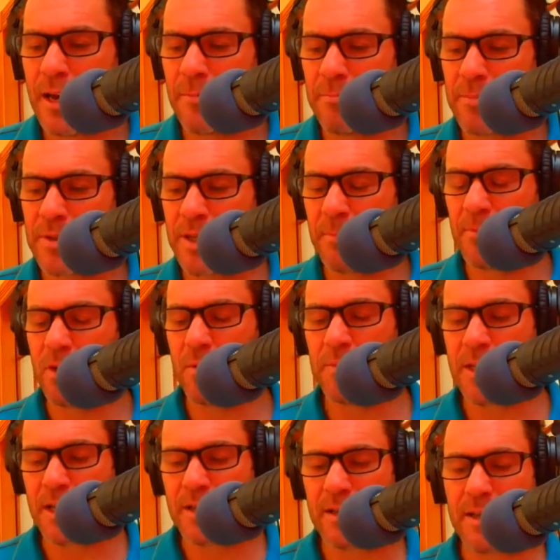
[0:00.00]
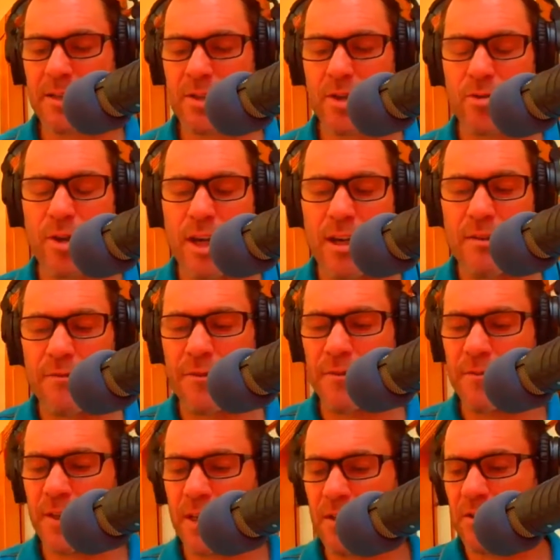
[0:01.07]
sometimes athletes are training
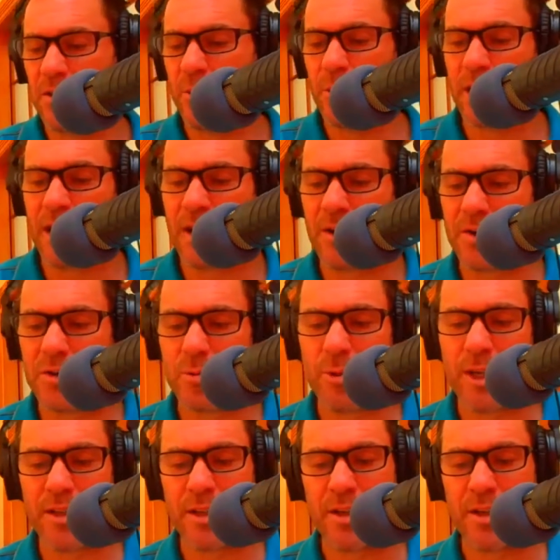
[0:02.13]
15 to 20 hours a week.